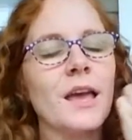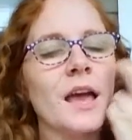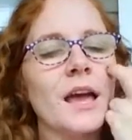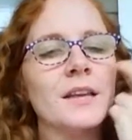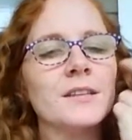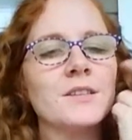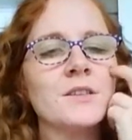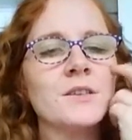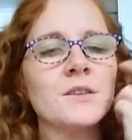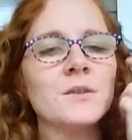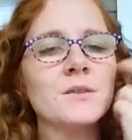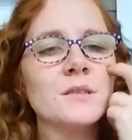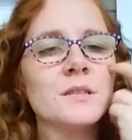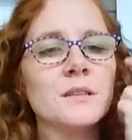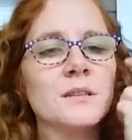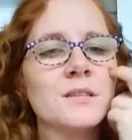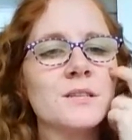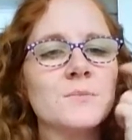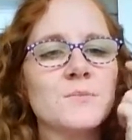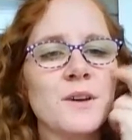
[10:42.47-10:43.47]
I choose
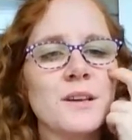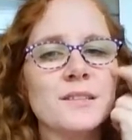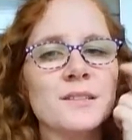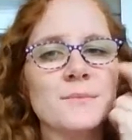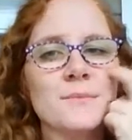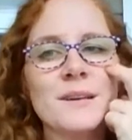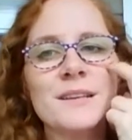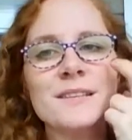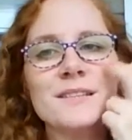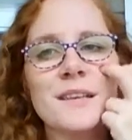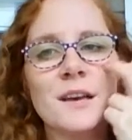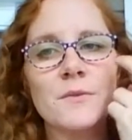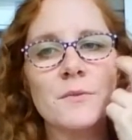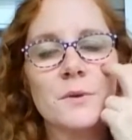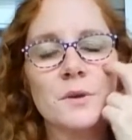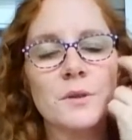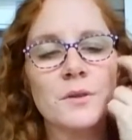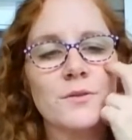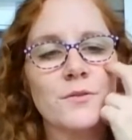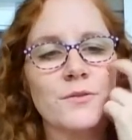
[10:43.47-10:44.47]
to express myself
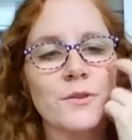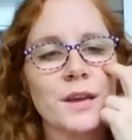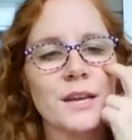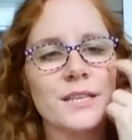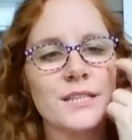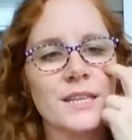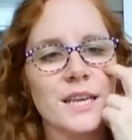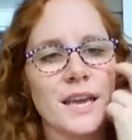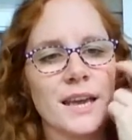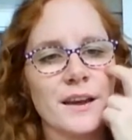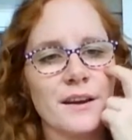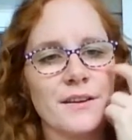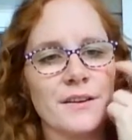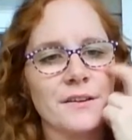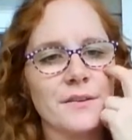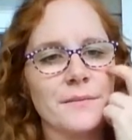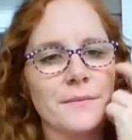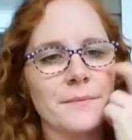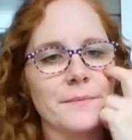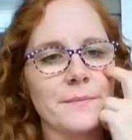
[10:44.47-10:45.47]
with great care.
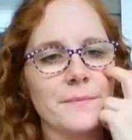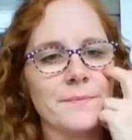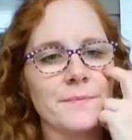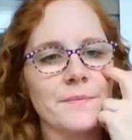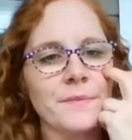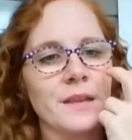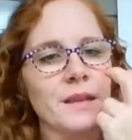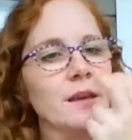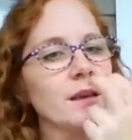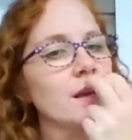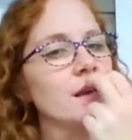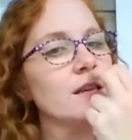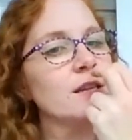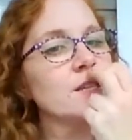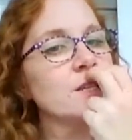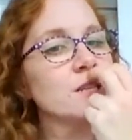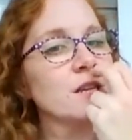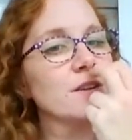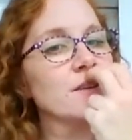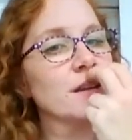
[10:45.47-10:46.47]

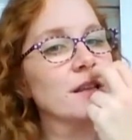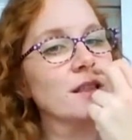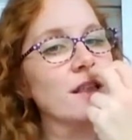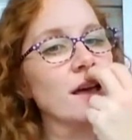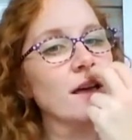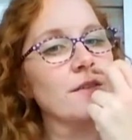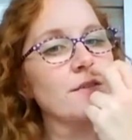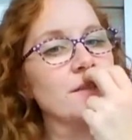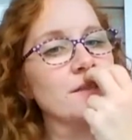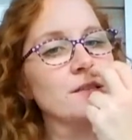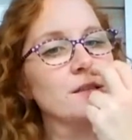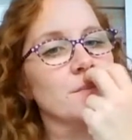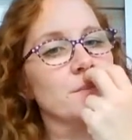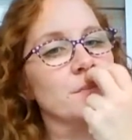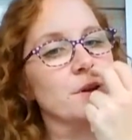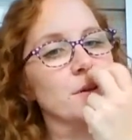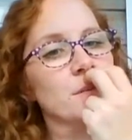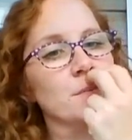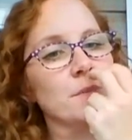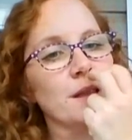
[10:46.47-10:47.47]
Sharing love is the
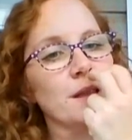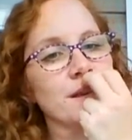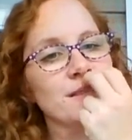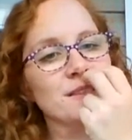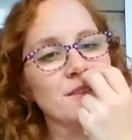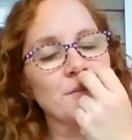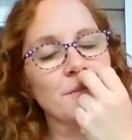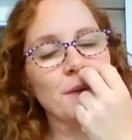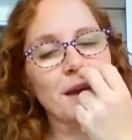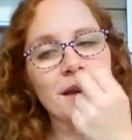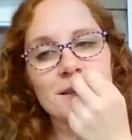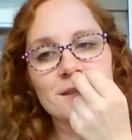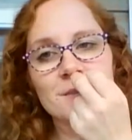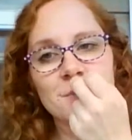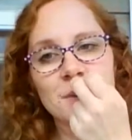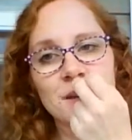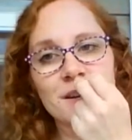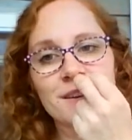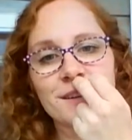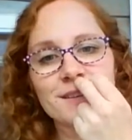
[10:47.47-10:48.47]
birthplace of my
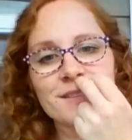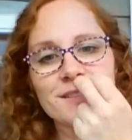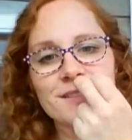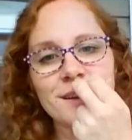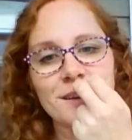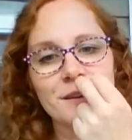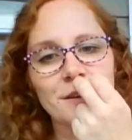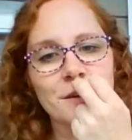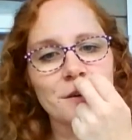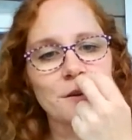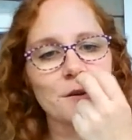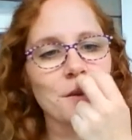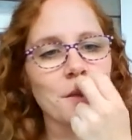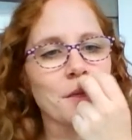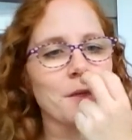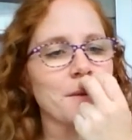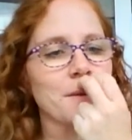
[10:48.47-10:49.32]
experience on earth.